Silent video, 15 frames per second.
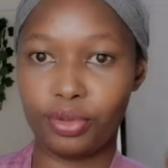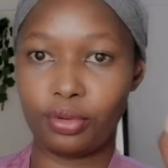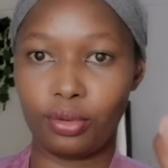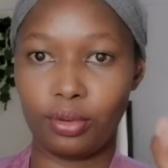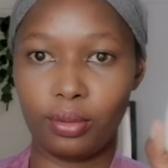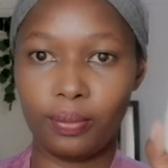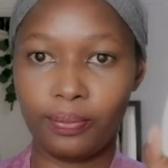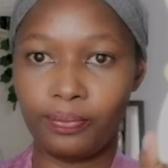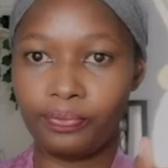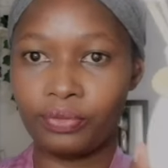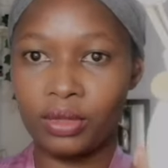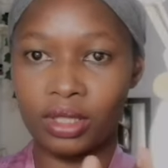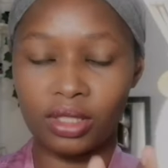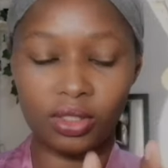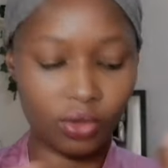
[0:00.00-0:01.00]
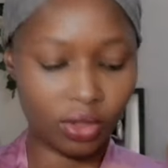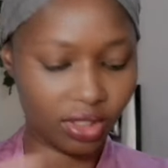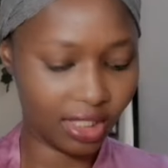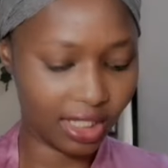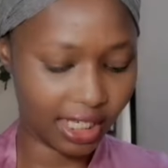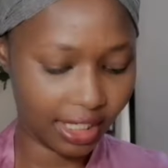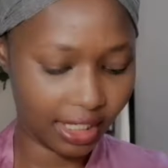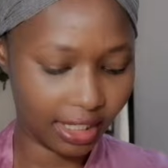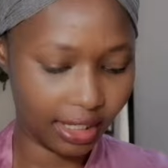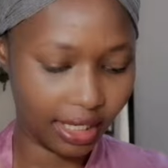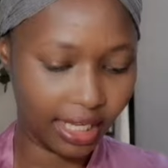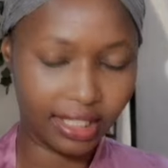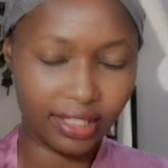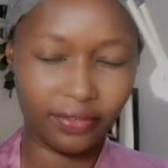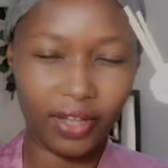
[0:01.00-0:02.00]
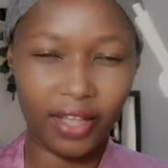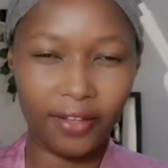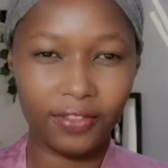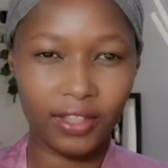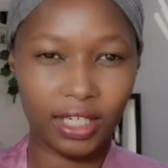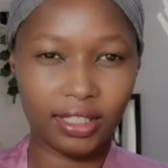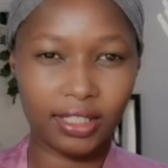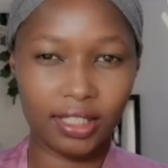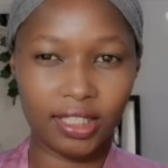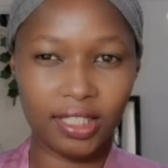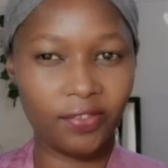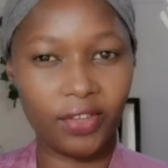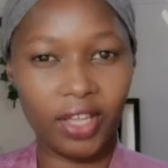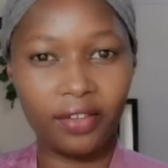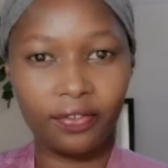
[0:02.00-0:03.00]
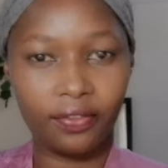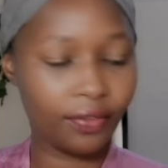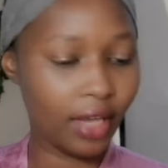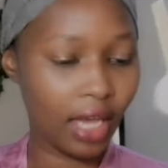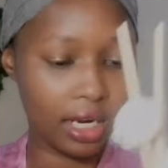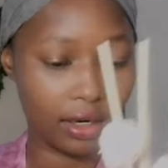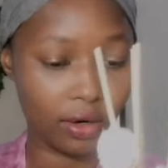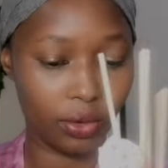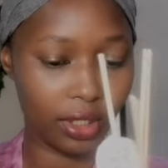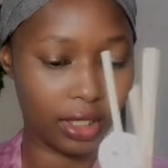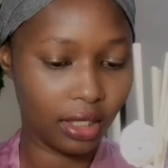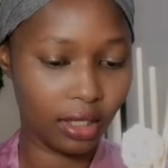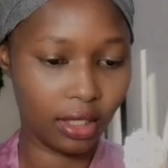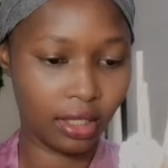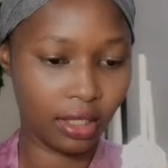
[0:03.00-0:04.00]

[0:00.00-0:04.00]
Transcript: So this was 395, 365, around